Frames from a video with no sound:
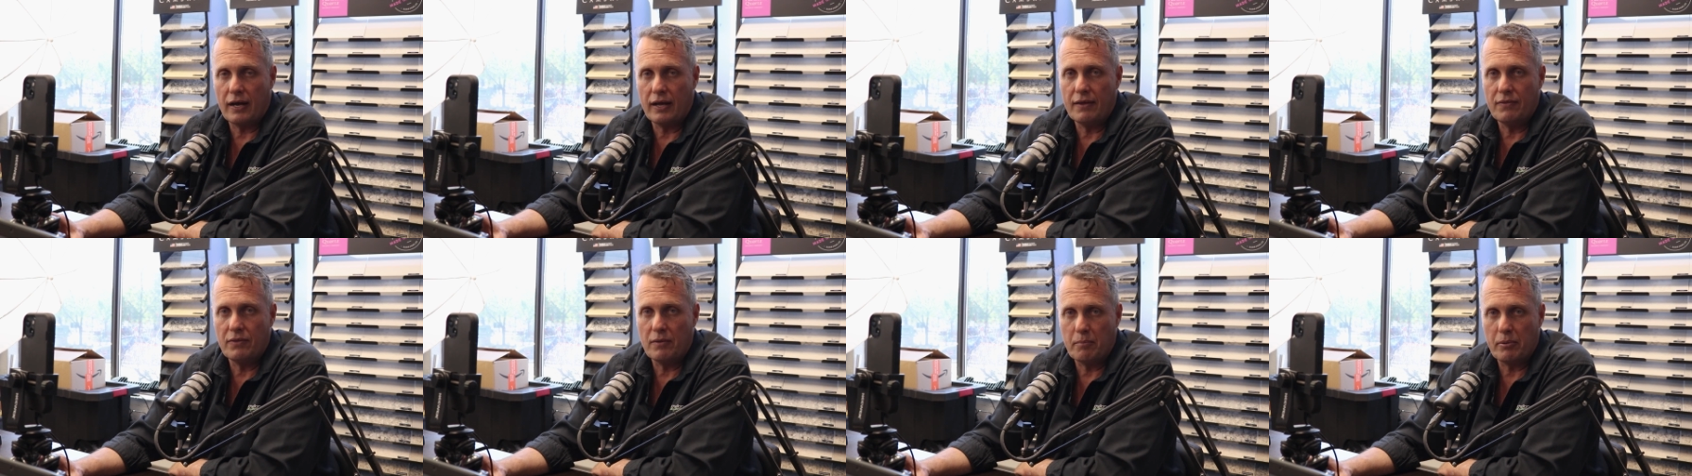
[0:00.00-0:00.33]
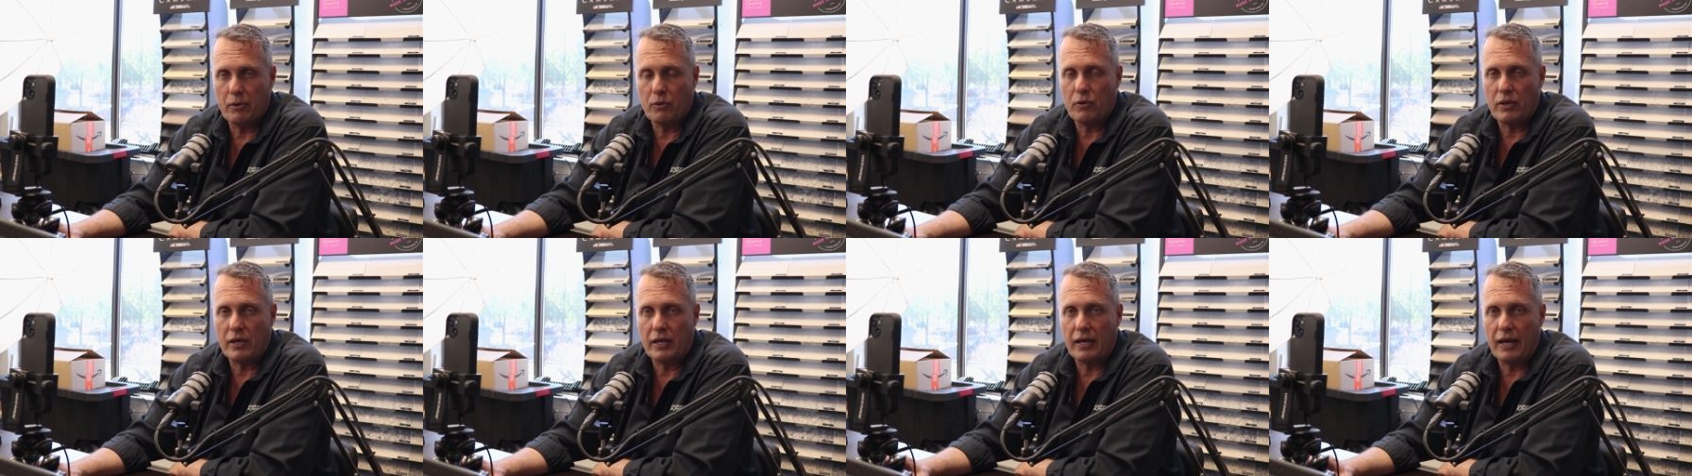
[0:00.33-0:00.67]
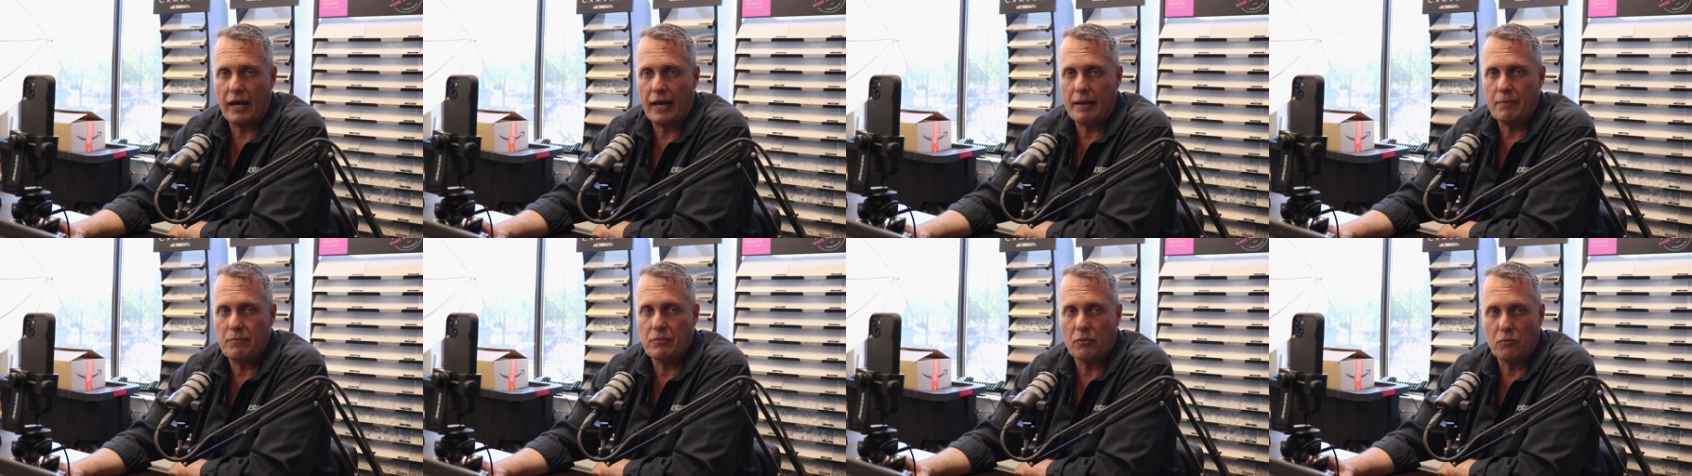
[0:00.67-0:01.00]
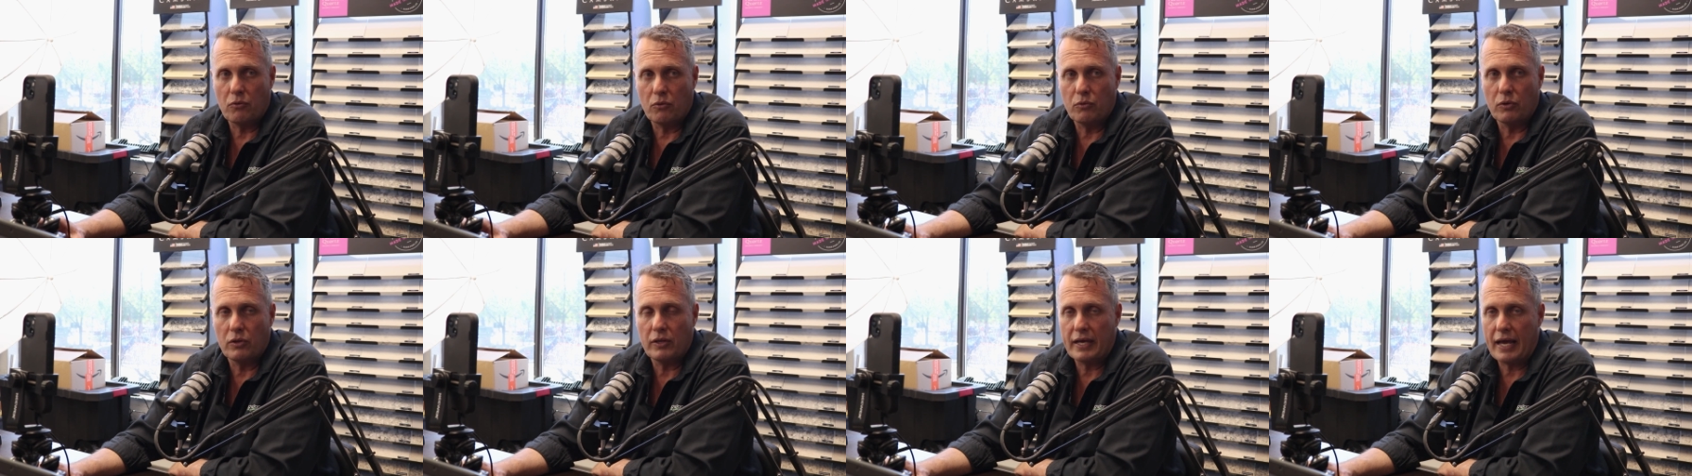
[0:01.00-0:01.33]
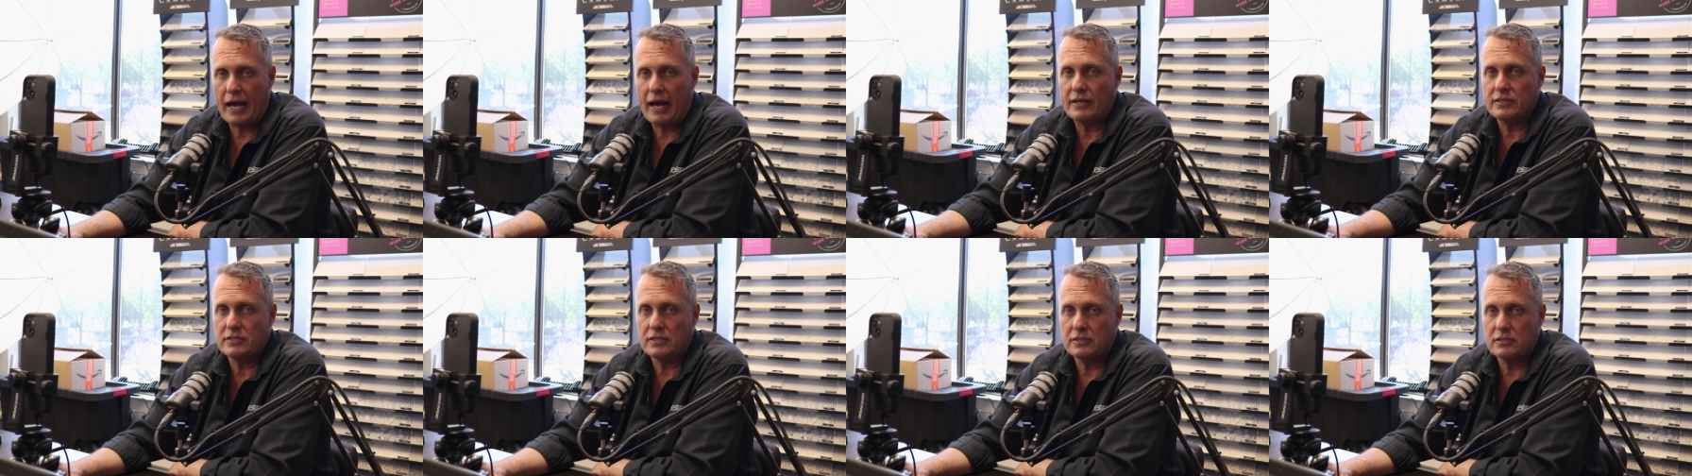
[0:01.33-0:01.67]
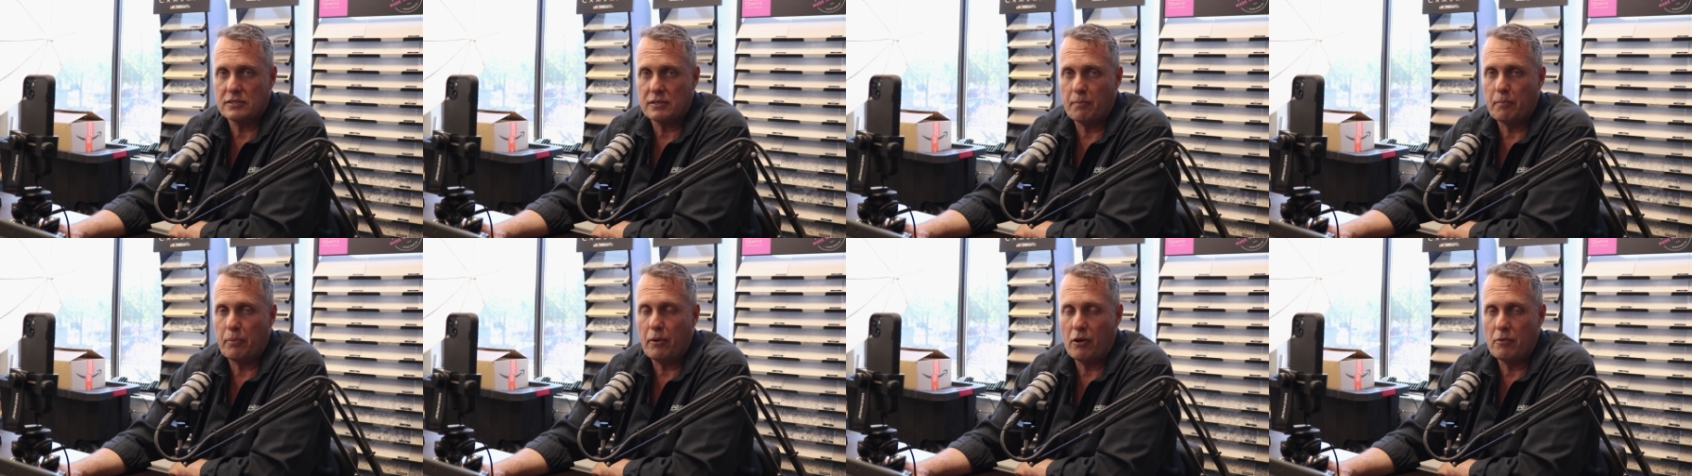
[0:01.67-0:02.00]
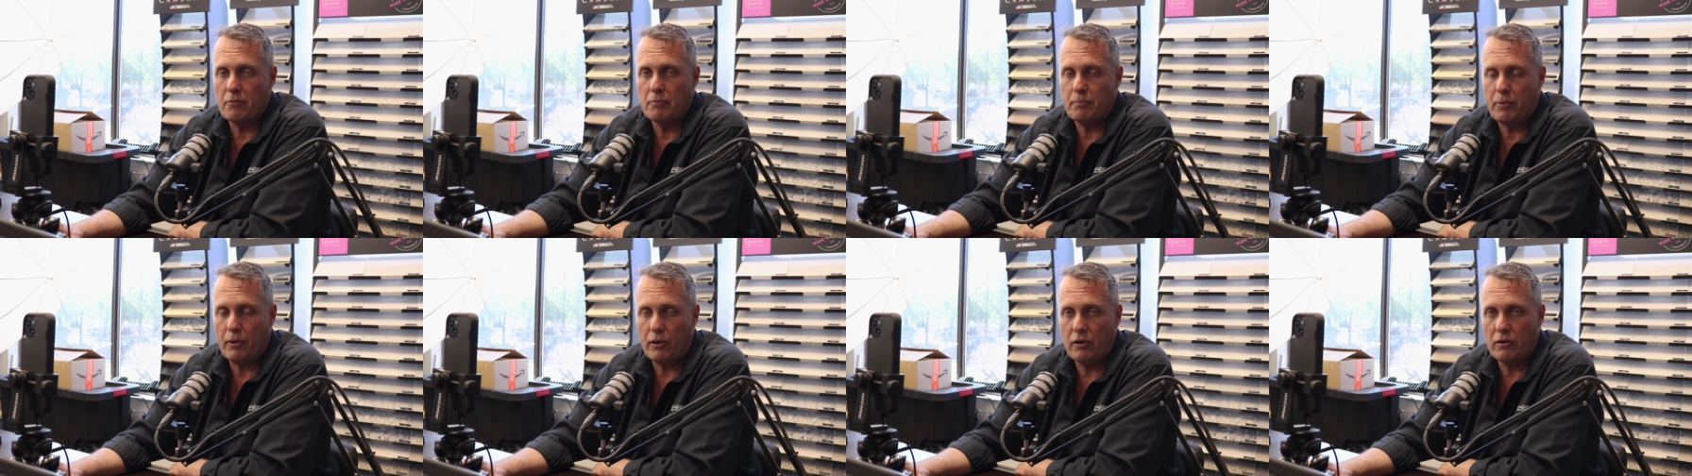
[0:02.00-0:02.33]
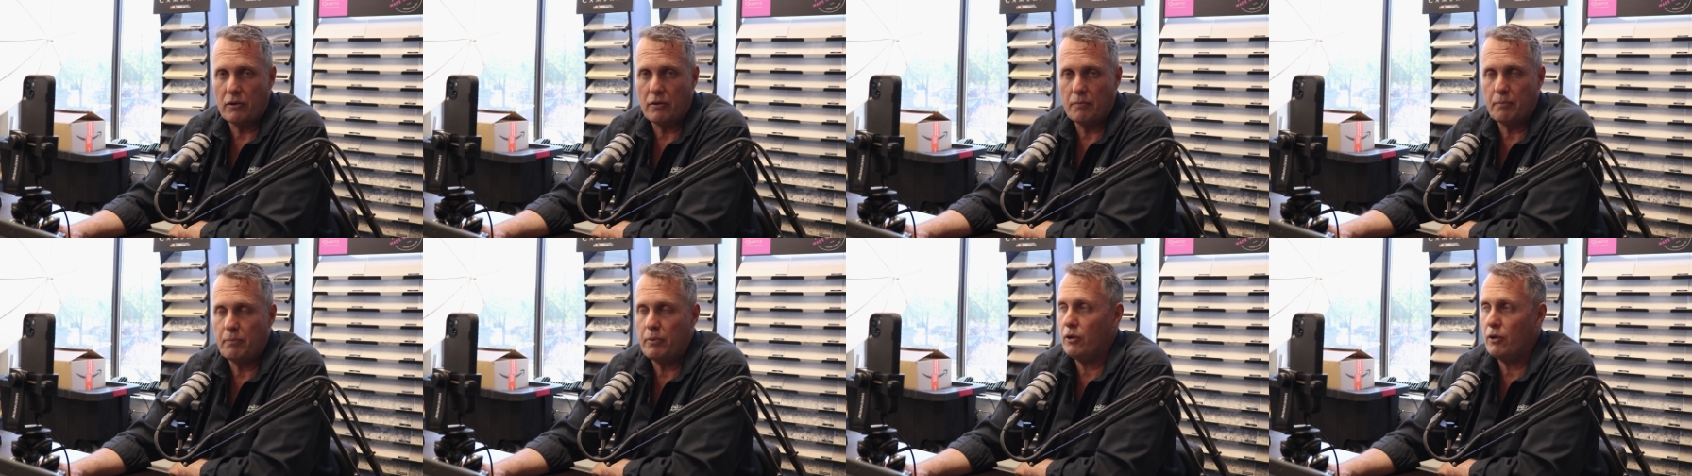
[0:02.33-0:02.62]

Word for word: in the building game that were really asking some per per